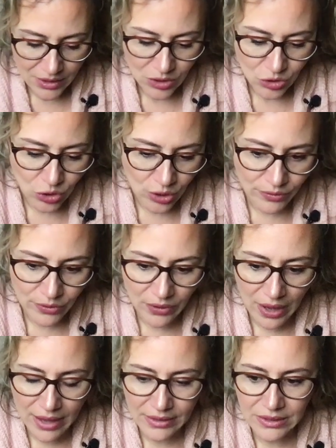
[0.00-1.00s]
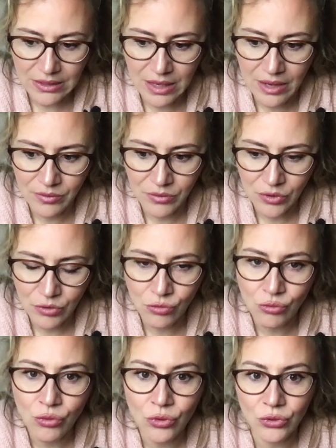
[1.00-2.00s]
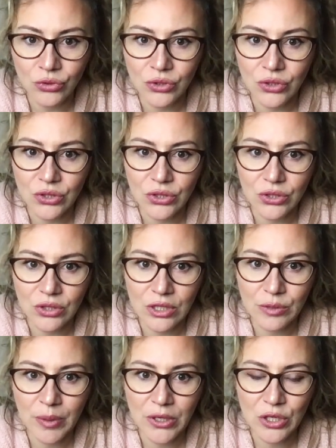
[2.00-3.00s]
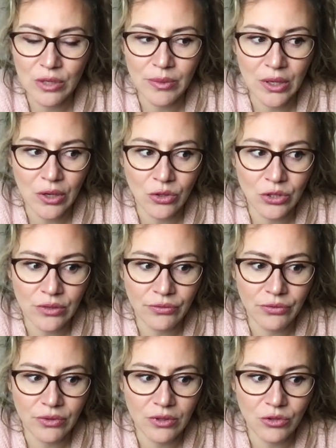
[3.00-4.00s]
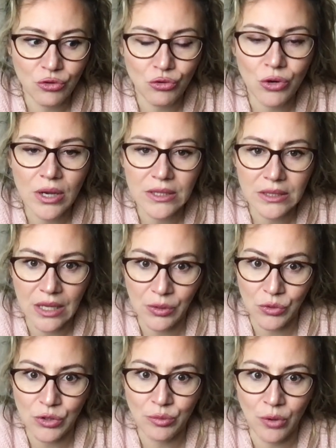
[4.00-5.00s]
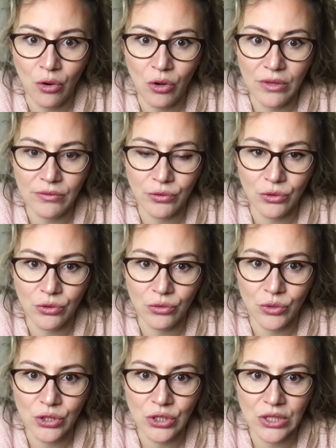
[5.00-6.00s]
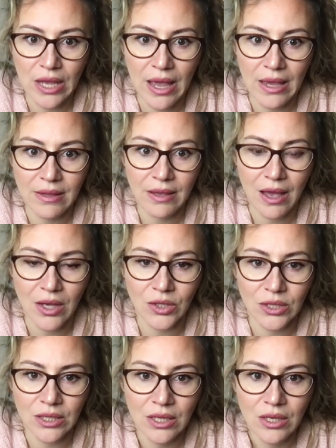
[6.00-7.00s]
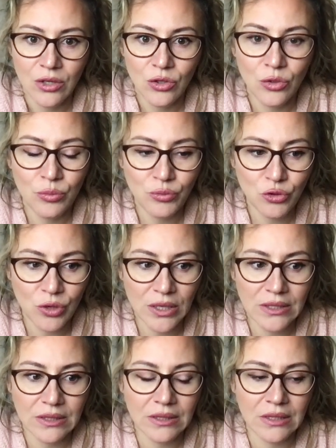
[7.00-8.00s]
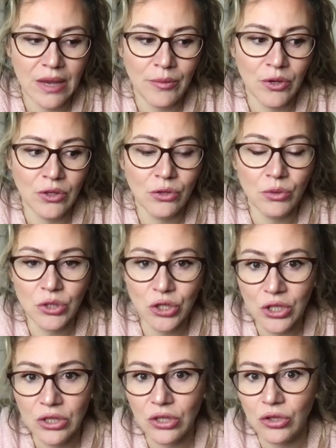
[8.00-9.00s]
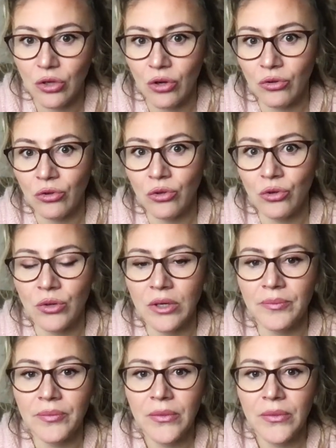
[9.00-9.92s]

So if you had some wounds, especially because of trust that was broken for you, which is the 8th house, you trusted someone, you were cheated on, or you were